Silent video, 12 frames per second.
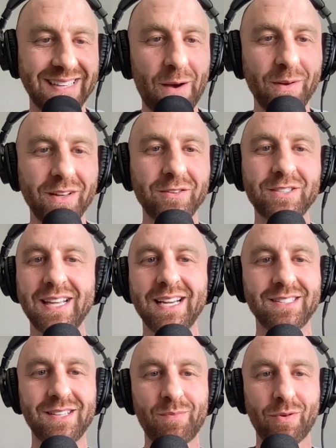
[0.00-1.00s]
now he
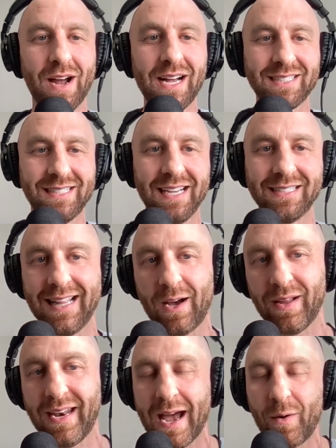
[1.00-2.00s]
understands the process.
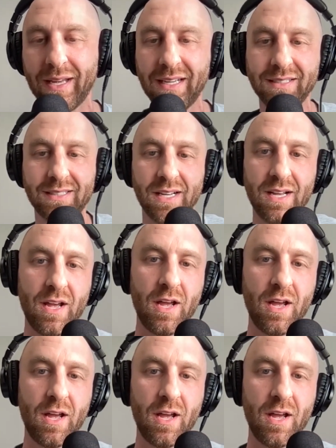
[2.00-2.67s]
Now he's